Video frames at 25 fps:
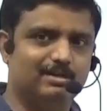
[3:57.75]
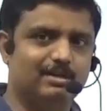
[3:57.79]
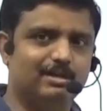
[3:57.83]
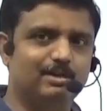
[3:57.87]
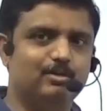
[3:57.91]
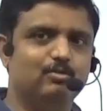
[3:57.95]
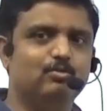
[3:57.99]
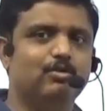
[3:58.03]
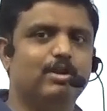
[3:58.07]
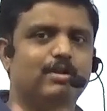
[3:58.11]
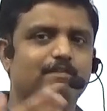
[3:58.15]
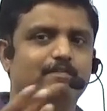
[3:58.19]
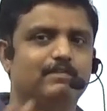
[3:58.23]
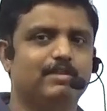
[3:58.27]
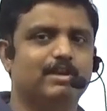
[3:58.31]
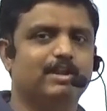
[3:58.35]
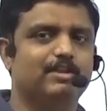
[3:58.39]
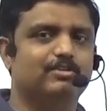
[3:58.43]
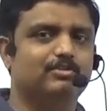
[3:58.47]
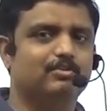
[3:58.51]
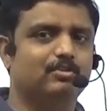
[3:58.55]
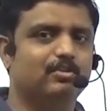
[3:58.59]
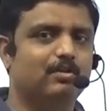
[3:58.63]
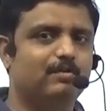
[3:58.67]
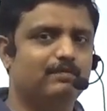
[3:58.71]
the new
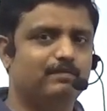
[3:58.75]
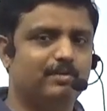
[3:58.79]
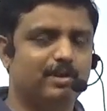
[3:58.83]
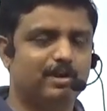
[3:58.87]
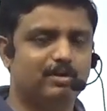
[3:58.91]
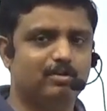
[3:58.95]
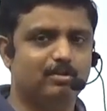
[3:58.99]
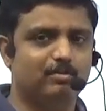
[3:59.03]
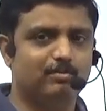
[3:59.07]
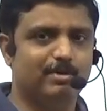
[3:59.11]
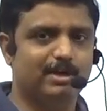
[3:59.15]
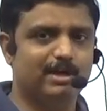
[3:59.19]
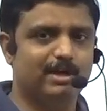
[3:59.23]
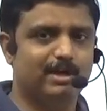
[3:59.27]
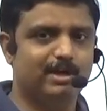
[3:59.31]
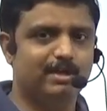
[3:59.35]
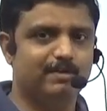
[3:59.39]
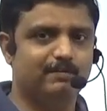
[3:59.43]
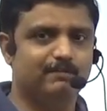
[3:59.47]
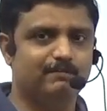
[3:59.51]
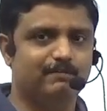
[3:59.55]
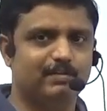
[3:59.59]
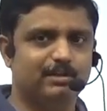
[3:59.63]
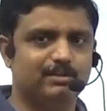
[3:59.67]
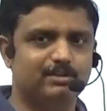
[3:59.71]
definition of
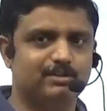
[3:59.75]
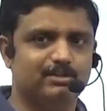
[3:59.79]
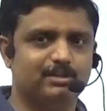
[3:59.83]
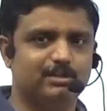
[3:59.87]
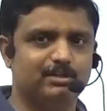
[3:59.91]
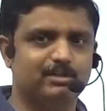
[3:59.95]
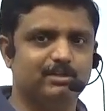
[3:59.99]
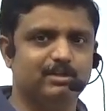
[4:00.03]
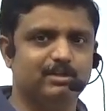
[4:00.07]
trigonometric function